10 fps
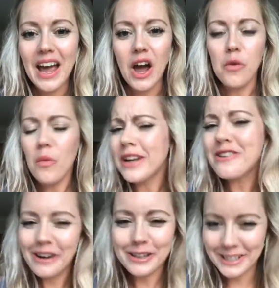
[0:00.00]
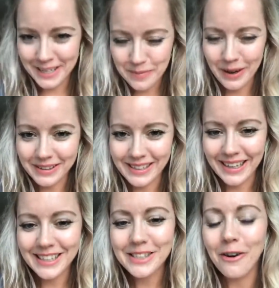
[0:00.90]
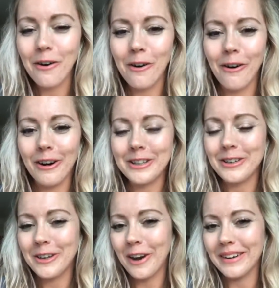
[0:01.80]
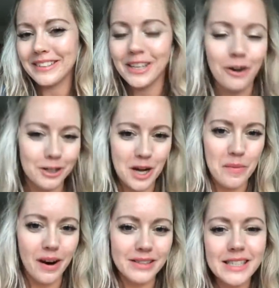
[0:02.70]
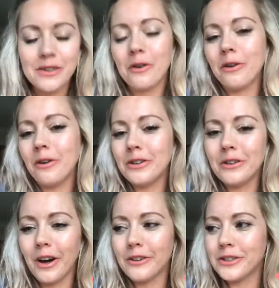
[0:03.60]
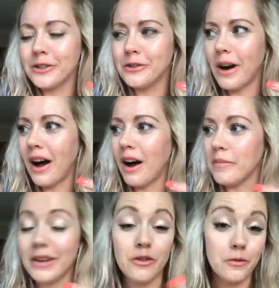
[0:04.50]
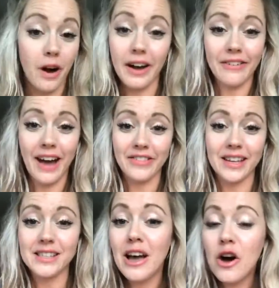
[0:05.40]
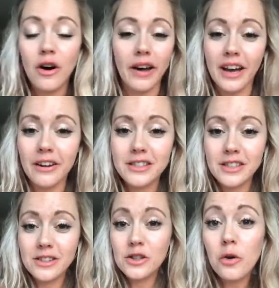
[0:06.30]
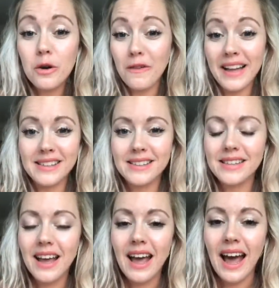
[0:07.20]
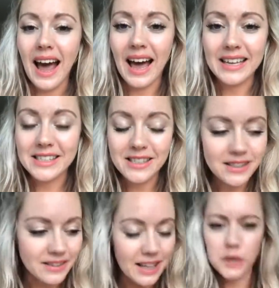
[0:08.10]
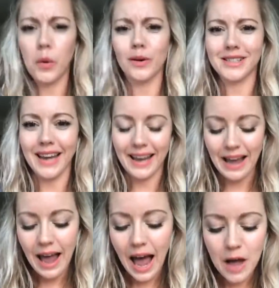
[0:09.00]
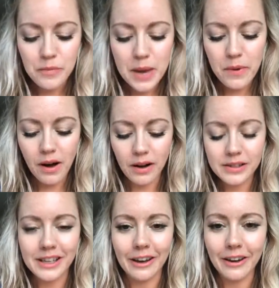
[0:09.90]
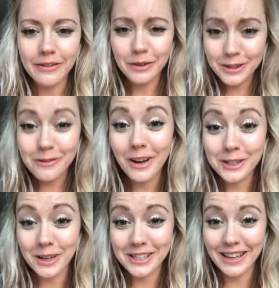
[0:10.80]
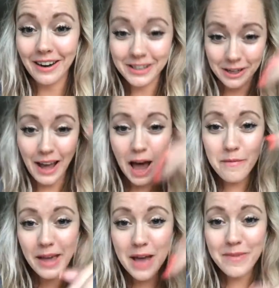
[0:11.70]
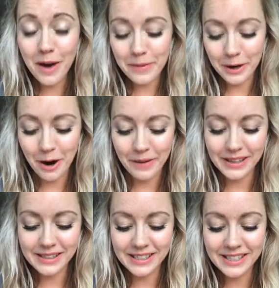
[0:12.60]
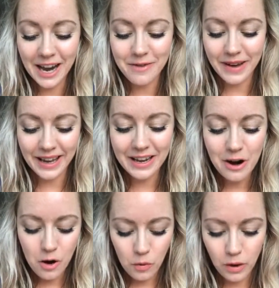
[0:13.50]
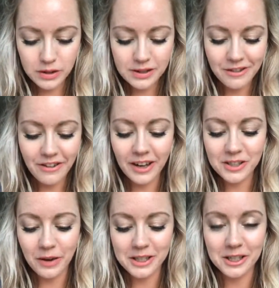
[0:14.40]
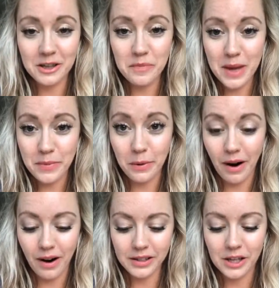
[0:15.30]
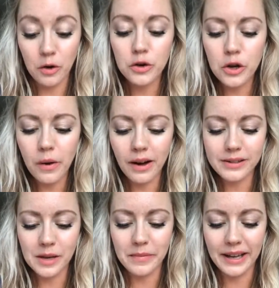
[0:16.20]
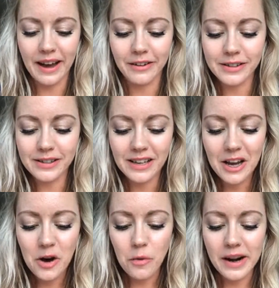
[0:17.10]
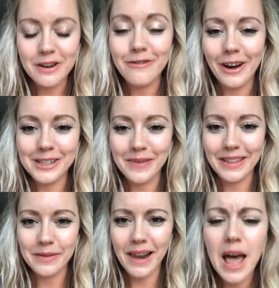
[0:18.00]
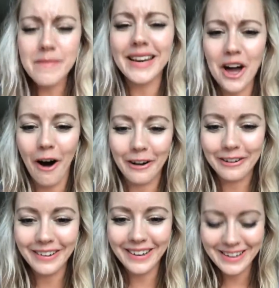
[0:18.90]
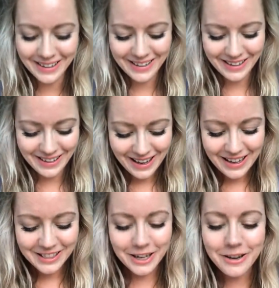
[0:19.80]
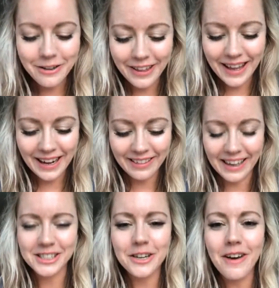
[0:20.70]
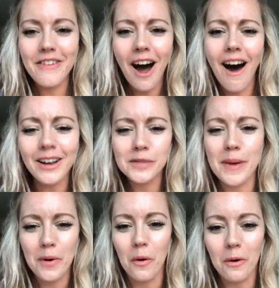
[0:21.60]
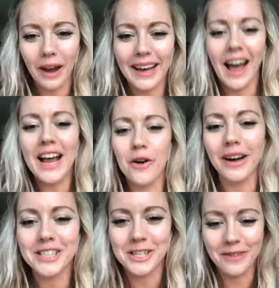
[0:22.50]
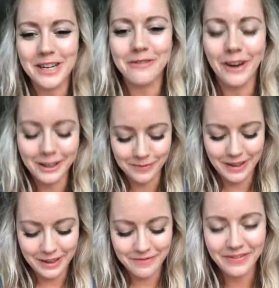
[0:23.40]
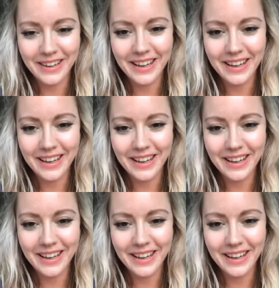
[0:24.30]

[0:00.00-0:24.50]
And when you go to dinner parties, or you go into cocktail parties, or you go to, even I've had this when I go to school events and there's sports day, and people ask you, what's the first question they ask you? Hit me up in the comments and tell me what's the first question that people ask you, or you ask somebody else when you first meet them. Let me know. Do you think anything? Do you ever ask people like a question when you first meet them?